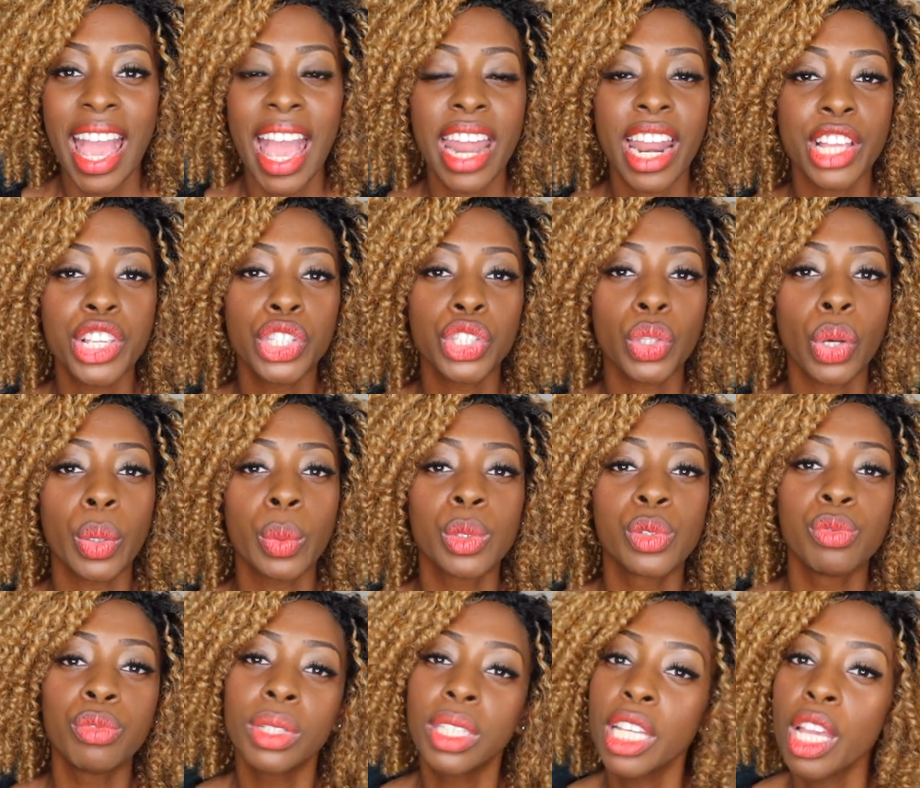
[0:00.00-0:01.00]
And I just thought it
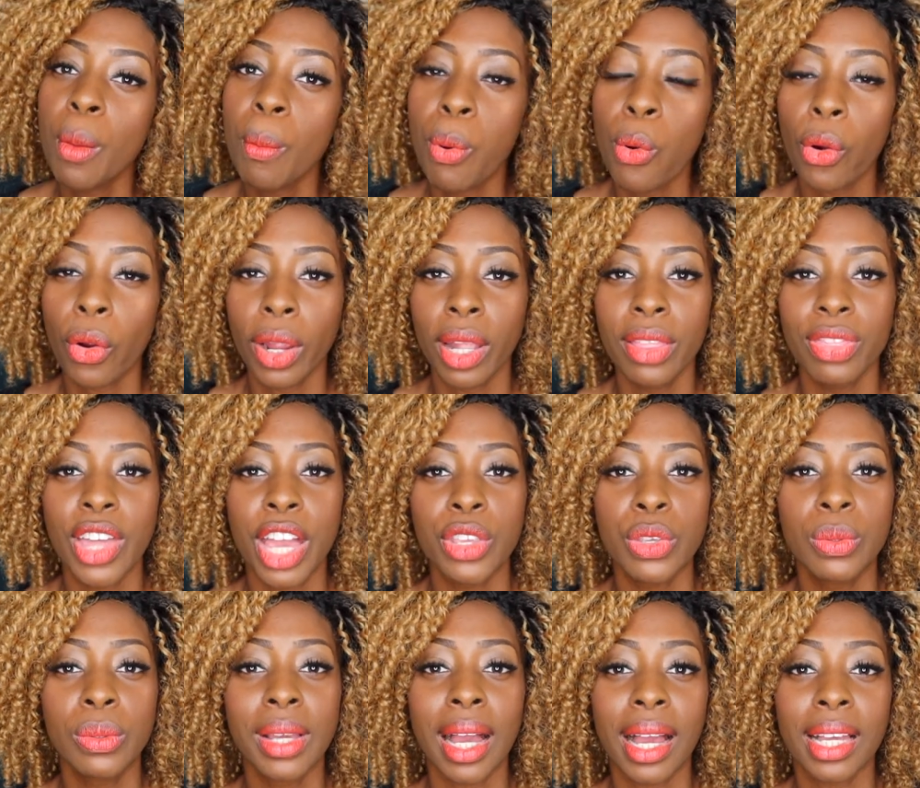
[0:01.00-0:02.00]
was really important that
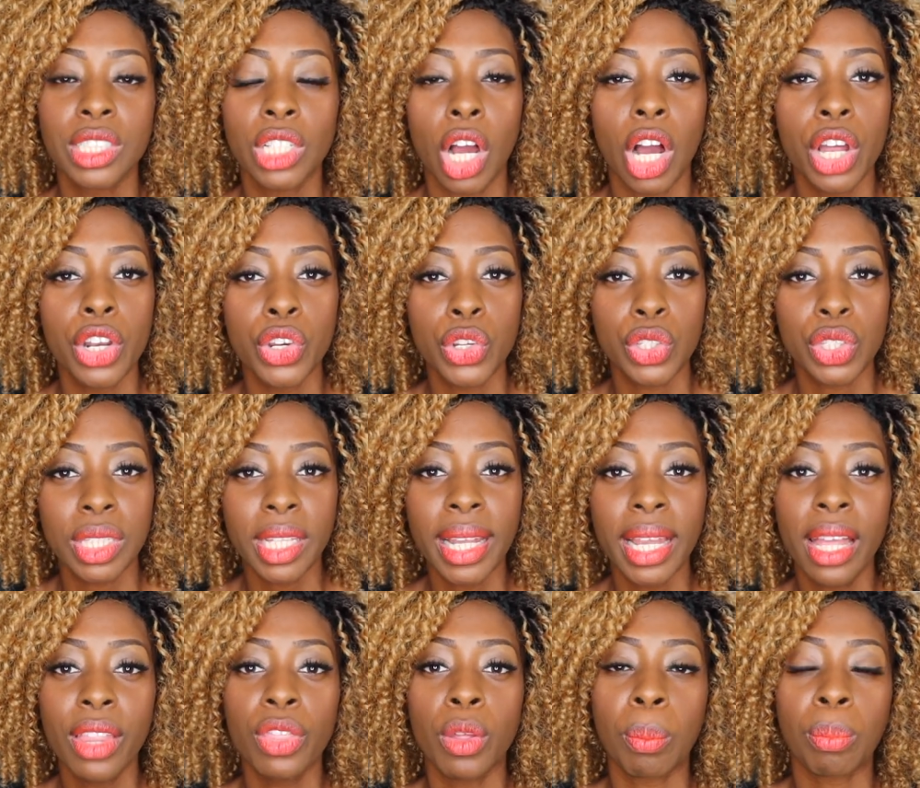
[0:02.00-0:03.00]
you guys
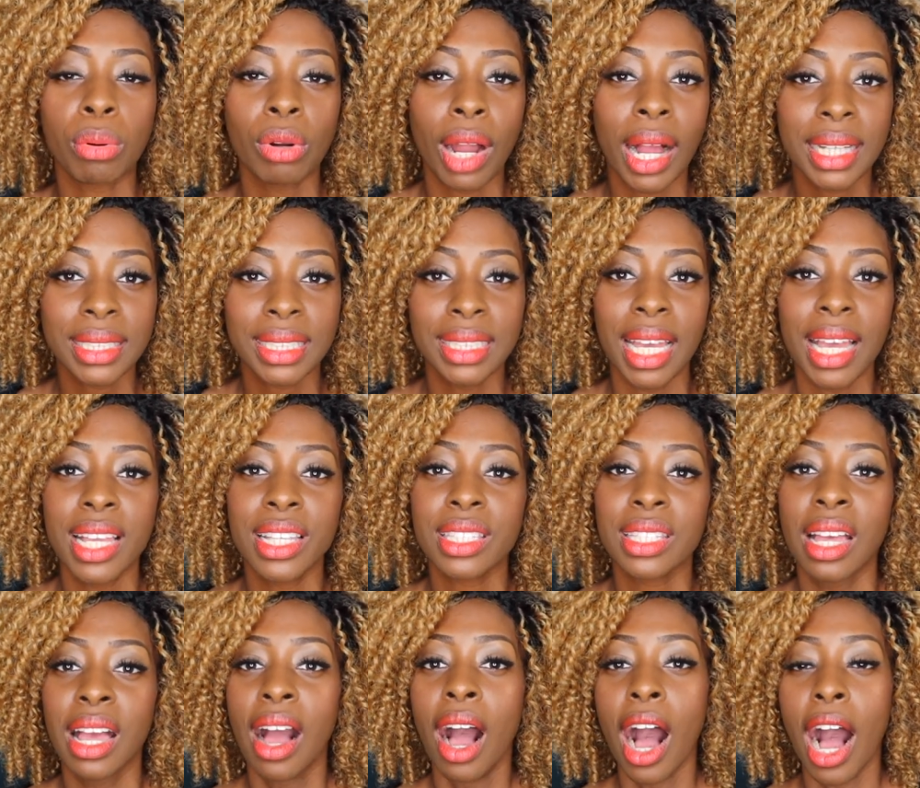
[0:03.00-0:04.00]
understand the process,